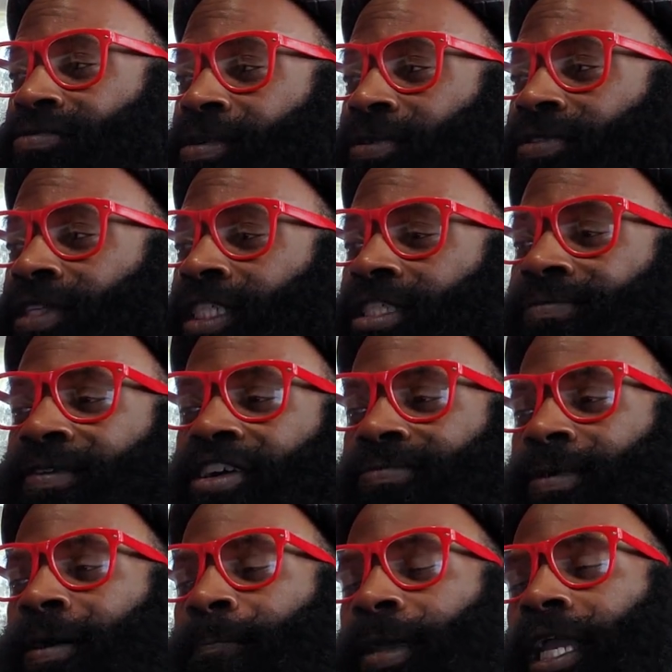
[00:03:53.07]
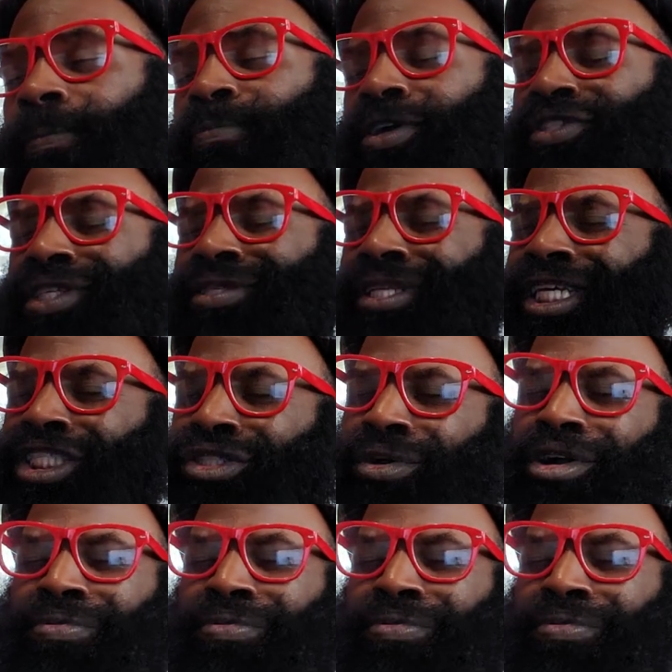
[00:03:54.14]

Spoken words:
real this about being presidential?